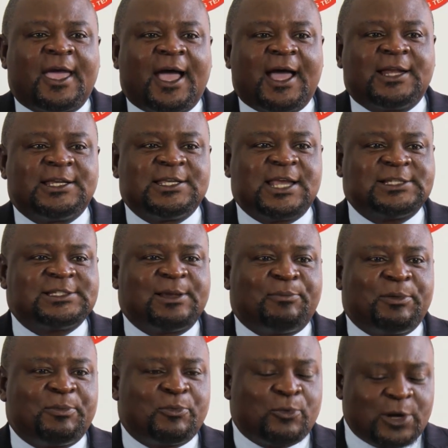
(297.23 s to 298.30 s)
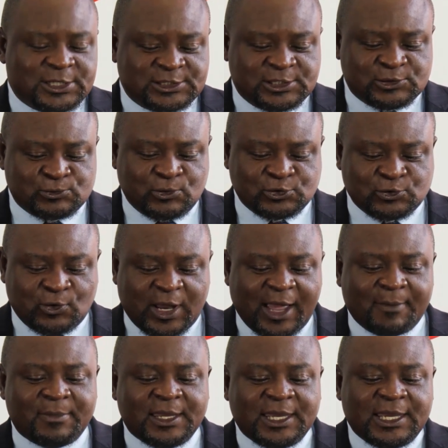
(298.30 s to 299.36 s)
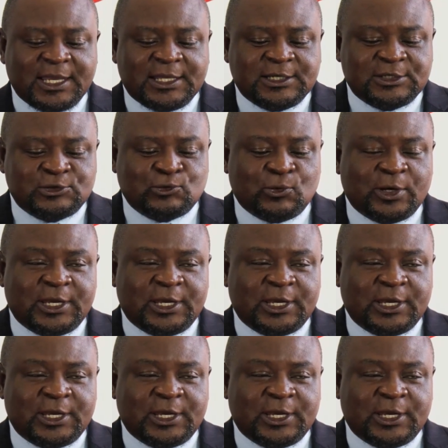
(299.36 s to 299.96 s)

And Nyasa Big Bullets is also coming in to